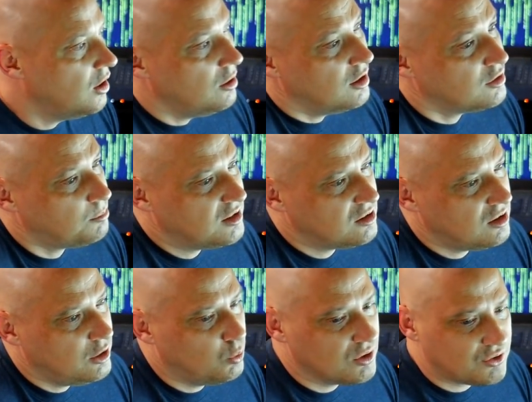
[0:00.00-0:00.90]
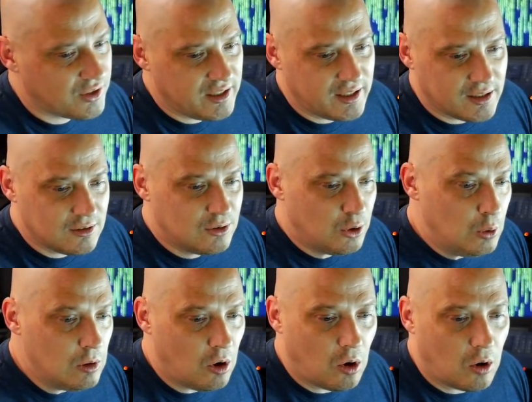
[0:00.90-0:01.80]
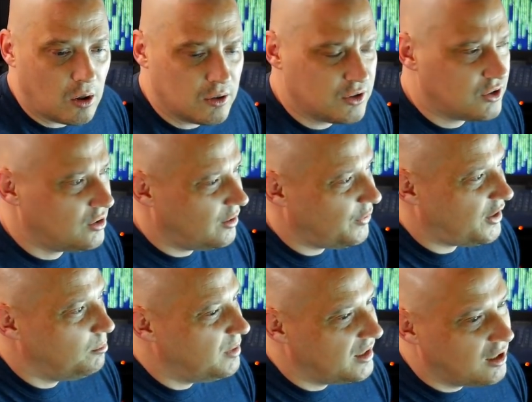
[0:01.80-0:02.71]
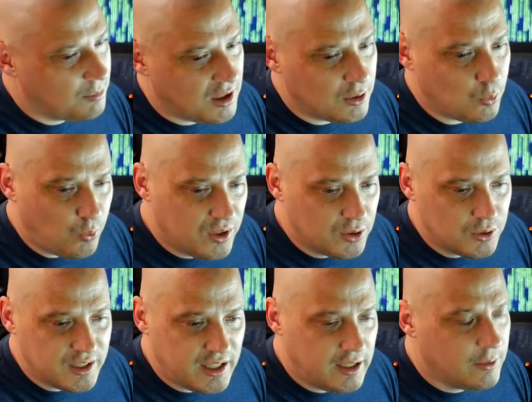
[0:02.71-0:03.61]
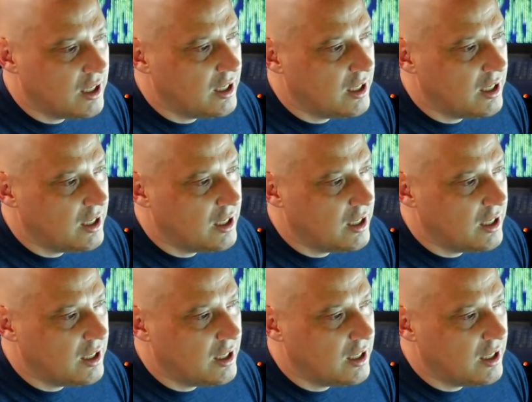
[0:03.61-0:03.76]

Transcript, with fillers: especially once they get too large and they become unwieldy.